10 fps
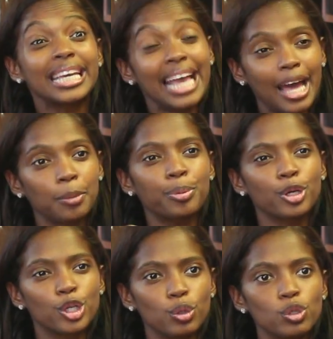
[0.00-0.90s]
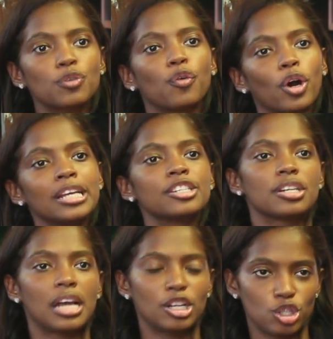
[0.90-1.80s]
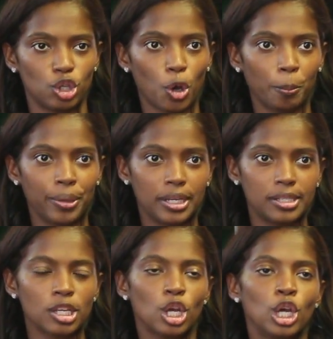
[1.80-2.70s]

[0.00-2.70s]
can produce for international companies.